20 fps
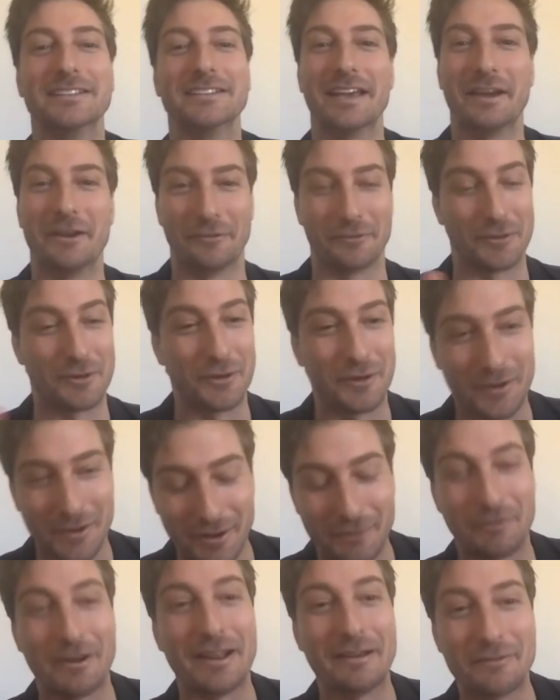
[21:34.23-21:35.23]

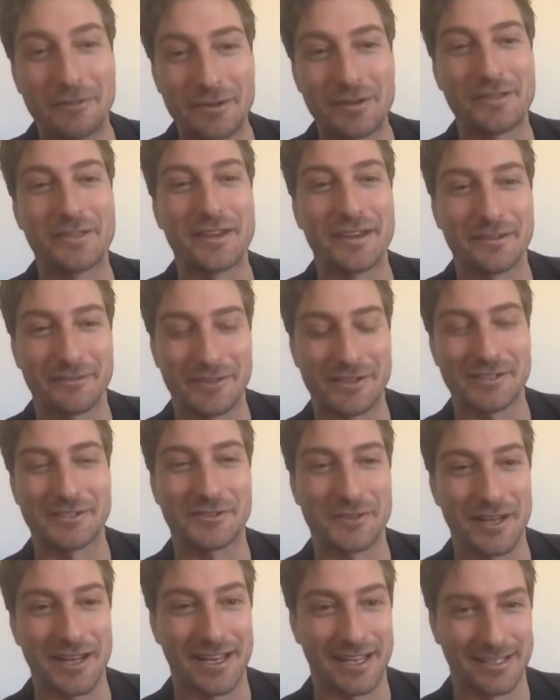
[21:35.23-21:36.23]
because whenever you think of an
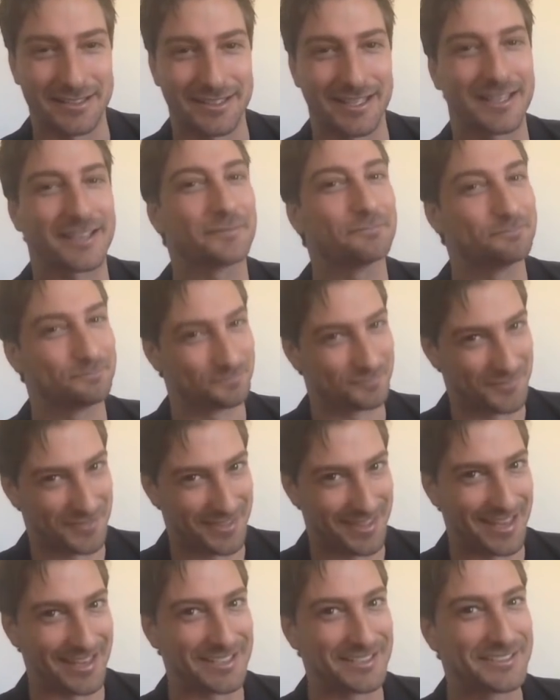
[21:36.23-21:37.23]
Australian, it's like
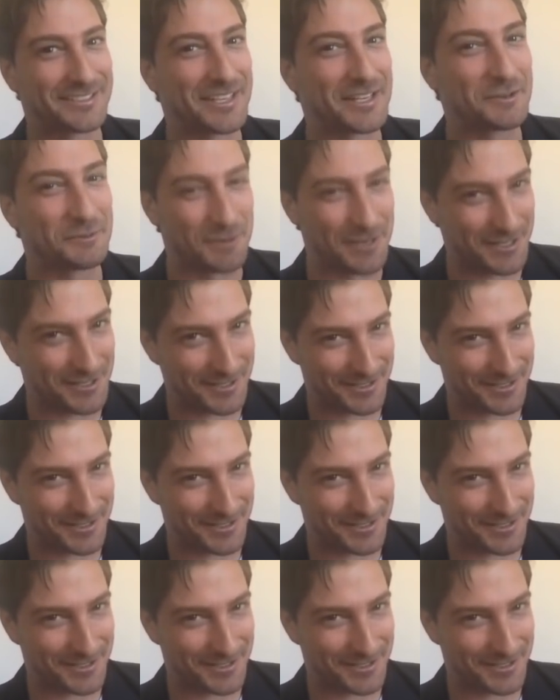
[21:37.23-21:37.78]
they're distinguished.